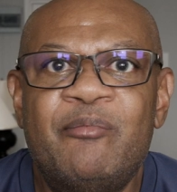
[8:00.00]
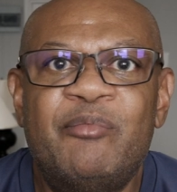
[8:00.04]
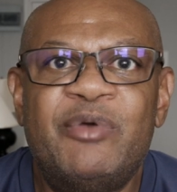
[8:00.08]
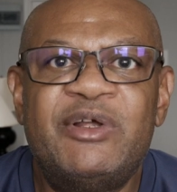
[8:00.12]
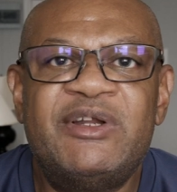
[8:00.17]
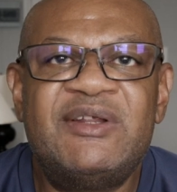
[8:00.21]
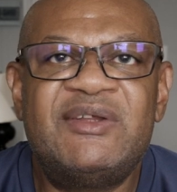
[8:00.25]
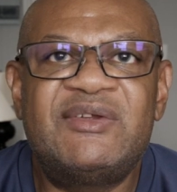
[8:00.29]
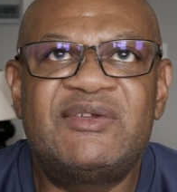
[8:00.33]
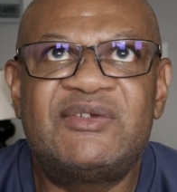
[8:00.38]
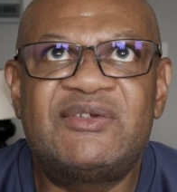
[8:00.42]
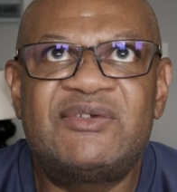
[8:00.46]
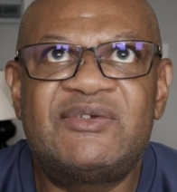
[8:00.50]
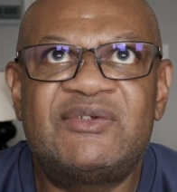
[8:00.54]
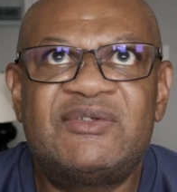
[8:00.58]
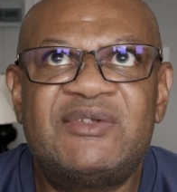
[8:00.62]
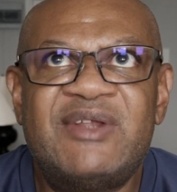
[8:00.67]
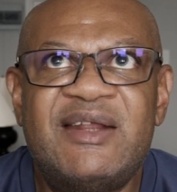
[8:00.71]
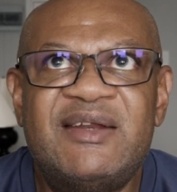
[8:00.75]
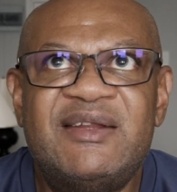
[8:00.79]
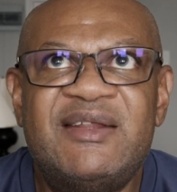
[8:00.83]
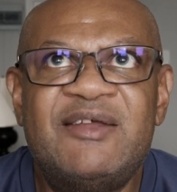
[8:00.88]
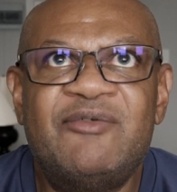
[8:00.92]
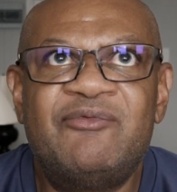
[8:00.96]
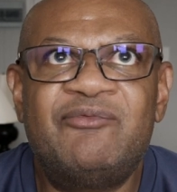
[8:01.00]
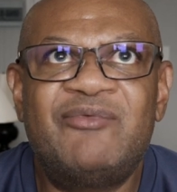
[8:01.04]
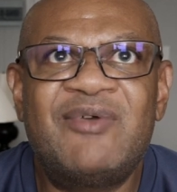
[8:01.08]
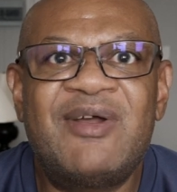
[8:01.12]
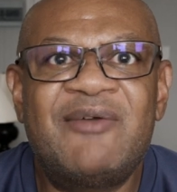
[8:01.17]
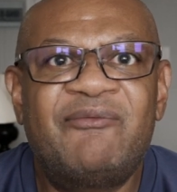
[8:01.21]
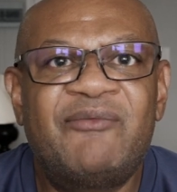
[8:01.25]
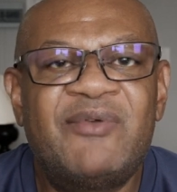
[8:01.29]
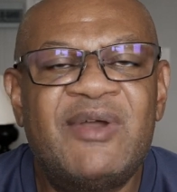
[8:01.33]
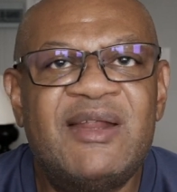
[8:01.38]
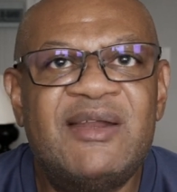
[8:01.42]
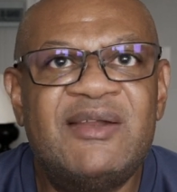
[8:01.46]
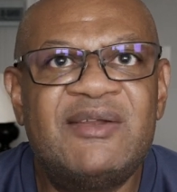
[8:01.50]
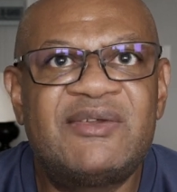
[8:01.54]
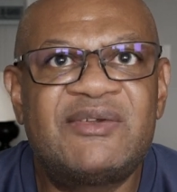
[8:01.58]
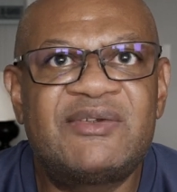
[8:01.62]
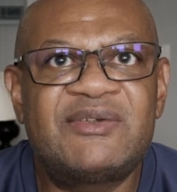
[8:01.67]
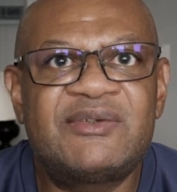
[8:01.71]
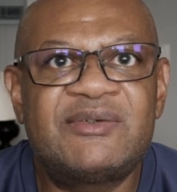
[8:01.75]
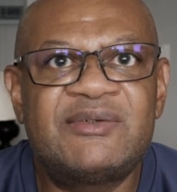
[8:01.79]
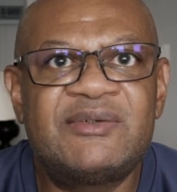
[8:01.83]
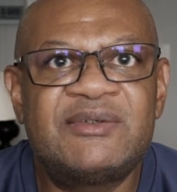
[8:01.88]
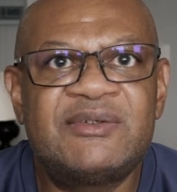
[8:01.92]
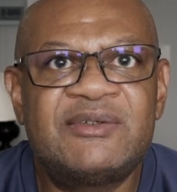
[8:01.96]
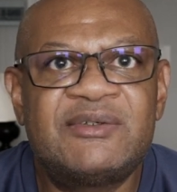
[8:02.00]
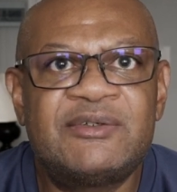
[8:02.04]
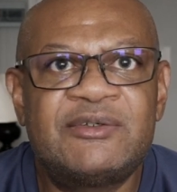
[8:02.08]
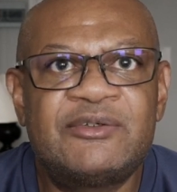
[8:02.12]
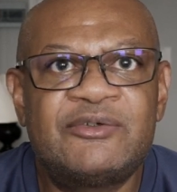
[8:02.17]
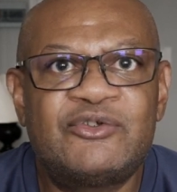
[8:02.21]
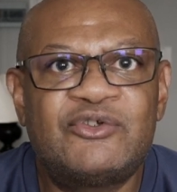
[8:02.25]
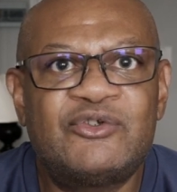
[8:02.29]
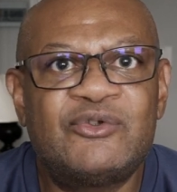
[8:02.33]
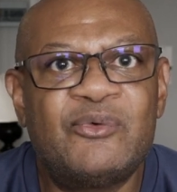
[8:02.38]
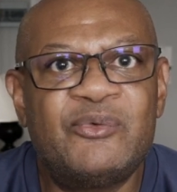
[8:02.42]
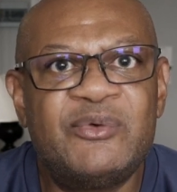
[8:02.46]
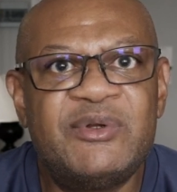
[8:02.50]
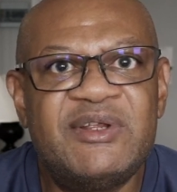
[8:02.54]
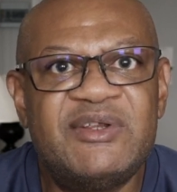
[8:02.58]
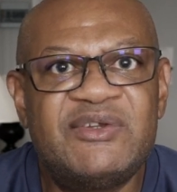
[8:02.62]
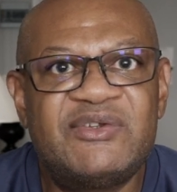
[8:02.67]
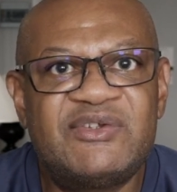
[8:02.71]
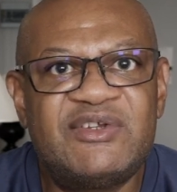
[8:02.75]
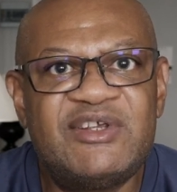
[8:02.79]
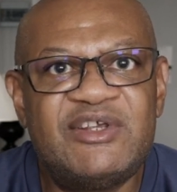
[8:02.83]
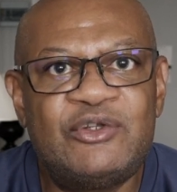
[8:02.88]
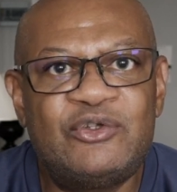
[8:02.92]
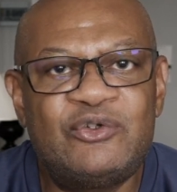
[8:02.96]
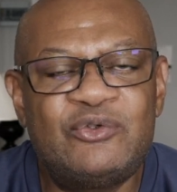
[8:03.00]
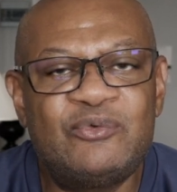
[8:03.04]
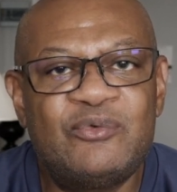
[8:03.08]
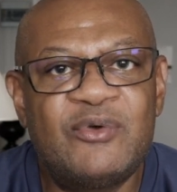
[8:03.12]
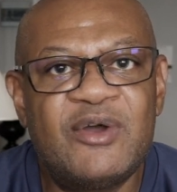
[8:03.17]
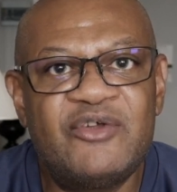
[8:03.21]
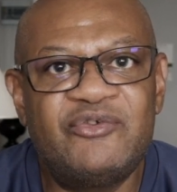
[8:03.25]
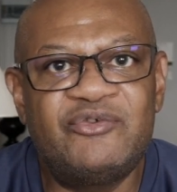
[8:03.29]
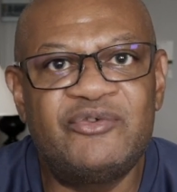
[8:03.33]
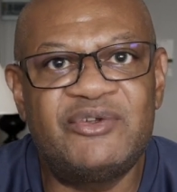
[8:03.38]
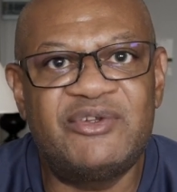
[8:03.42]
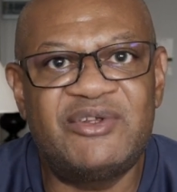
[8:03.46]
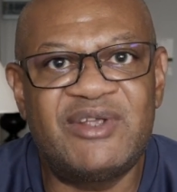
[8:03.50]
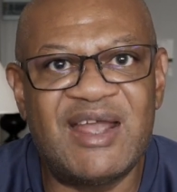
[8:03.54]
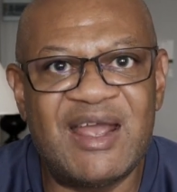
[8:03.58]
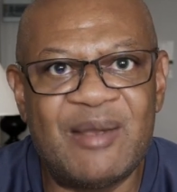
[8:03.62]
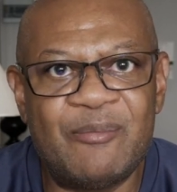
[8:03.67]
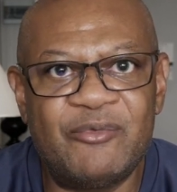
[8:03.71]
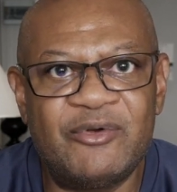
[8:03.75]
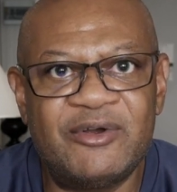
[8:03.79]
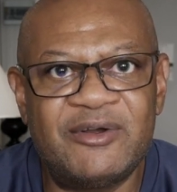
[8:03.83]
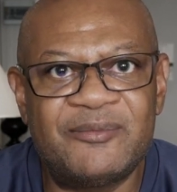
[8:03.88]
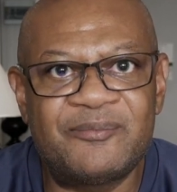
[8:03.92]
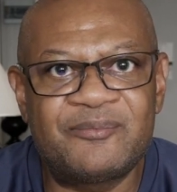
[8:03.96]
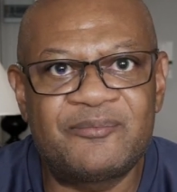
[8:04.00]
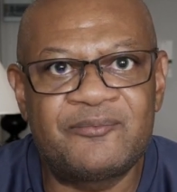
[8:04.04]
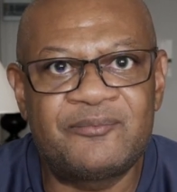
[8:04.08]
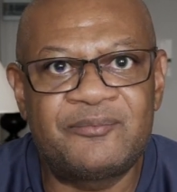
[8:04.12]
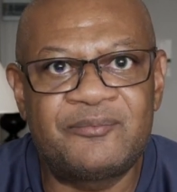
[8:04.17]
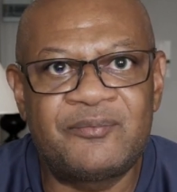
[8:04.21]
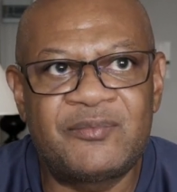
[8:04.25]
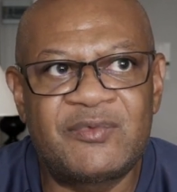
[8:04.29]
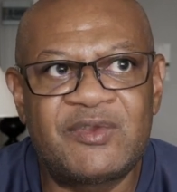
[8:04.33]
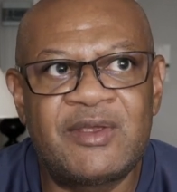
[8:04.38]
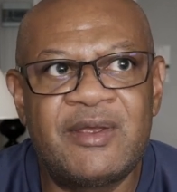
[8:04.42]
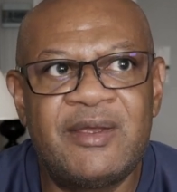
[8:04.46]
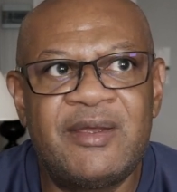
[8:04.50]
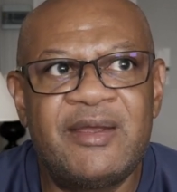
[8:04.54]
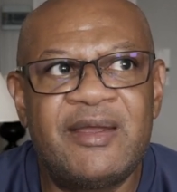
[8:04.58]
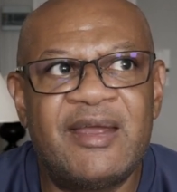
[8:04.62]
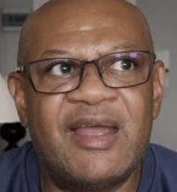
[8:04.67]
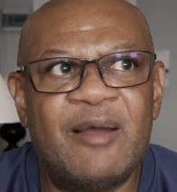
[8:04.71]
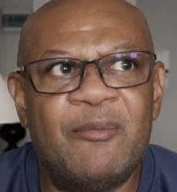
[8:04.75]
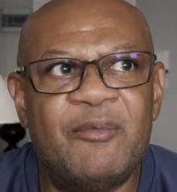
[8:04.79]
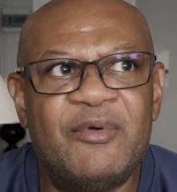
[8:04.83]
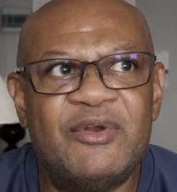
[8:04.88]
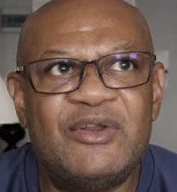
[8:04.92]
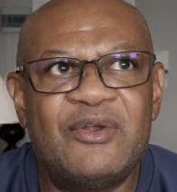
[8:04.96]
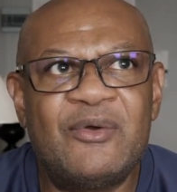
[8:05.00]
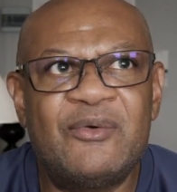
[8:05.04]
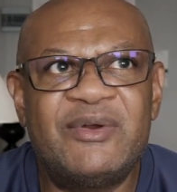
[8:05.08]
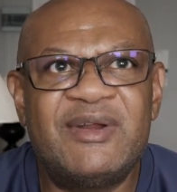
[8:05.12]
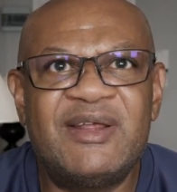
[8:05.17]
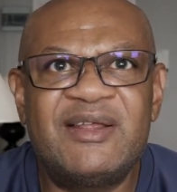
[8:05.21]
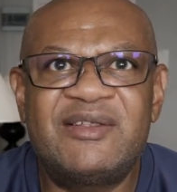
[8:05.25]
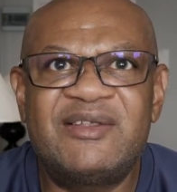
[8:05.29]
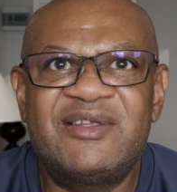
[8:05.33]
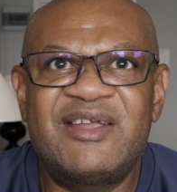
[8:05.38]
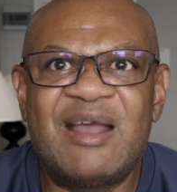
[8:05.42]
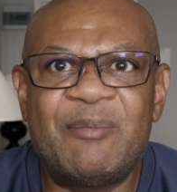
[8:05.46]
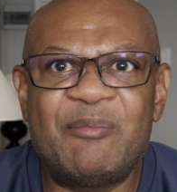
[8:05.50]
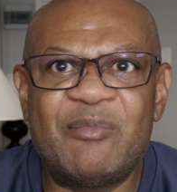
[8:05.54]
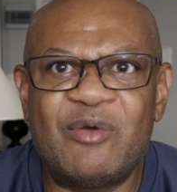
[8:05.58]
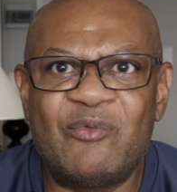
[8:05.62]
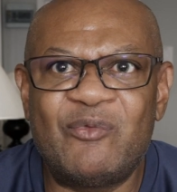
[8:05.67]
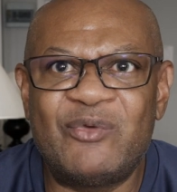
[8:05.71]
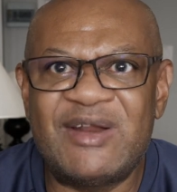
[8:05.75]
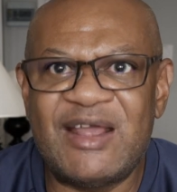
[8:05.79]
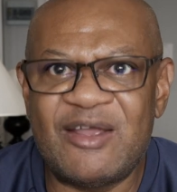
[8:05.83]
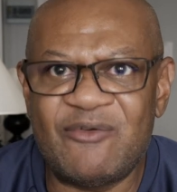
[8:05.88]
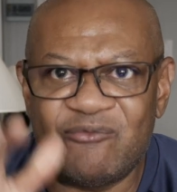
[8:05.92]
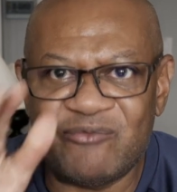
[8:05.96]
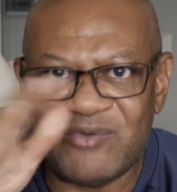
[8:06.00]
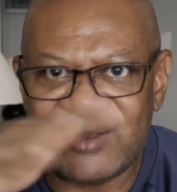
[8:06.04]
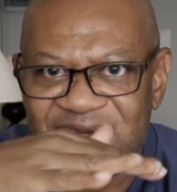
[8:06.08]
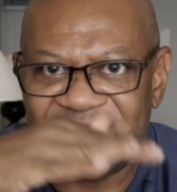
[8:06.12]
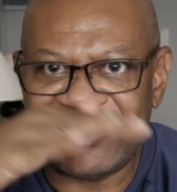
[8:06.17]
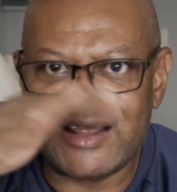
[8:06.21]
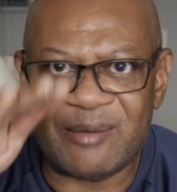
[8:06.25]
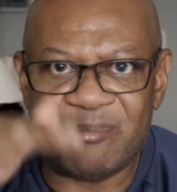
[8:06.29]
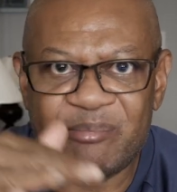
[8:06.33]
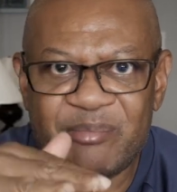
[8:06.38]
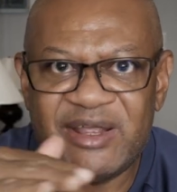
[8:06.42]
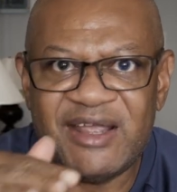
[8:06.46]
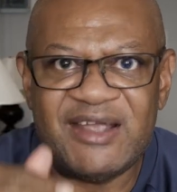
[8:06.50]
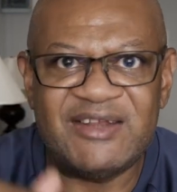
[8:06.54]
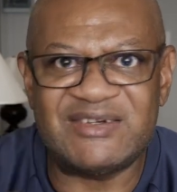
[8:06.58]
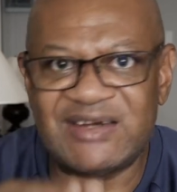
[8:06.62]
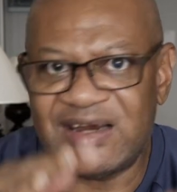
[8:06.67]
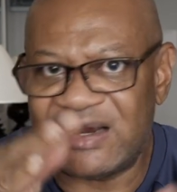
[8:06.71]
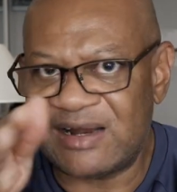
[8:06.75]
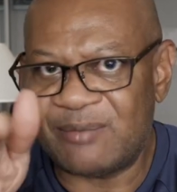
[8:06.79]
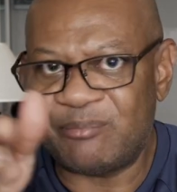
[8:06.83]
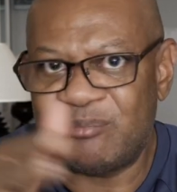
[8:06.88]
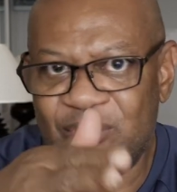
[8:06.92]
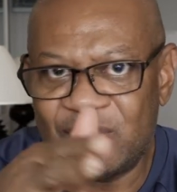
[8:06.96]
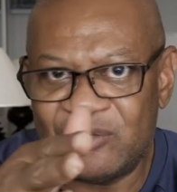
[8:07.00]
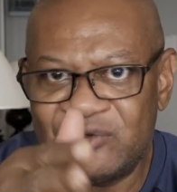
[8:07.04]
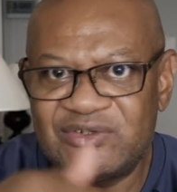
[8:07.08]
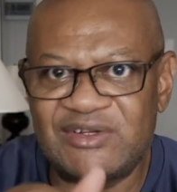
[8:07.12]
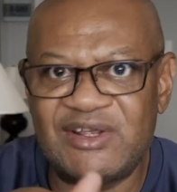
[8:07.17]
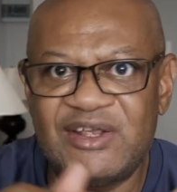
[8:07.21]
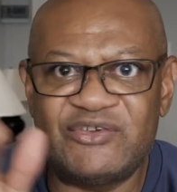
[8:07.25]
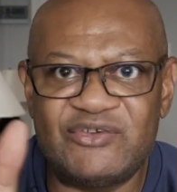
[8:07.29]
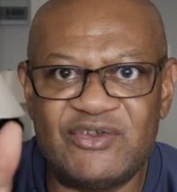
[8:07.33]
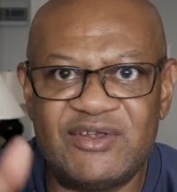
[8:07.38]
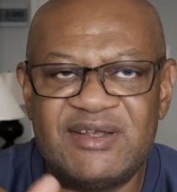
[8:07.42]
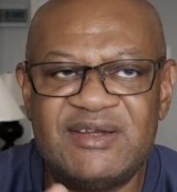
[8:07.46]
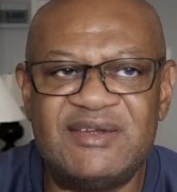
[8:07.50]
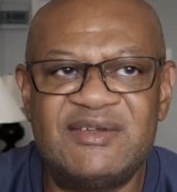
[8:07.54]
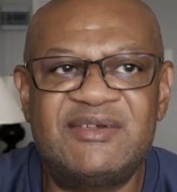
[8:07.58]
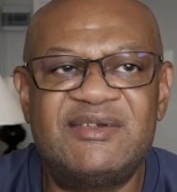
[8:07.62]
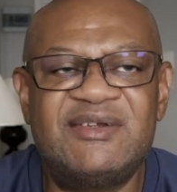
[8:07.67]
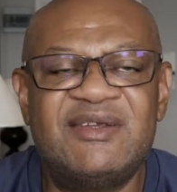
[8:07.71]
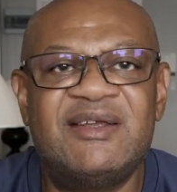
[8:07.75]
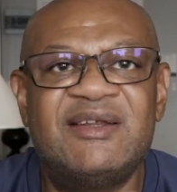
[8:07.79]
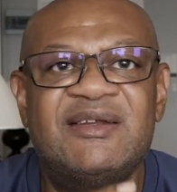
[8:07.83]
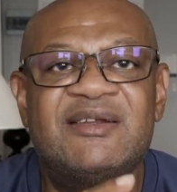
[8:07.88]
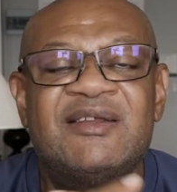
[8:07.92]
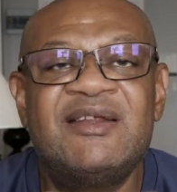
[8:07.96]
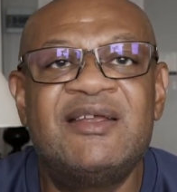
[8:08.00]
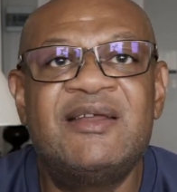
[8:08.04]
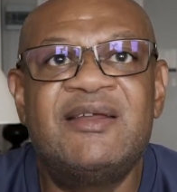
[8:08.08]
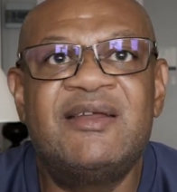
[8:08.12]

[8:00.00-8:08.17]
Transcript: but they did reference Sony's C200 camera and we know that Cameron, when I read that page, and I'll post it here so you can see it,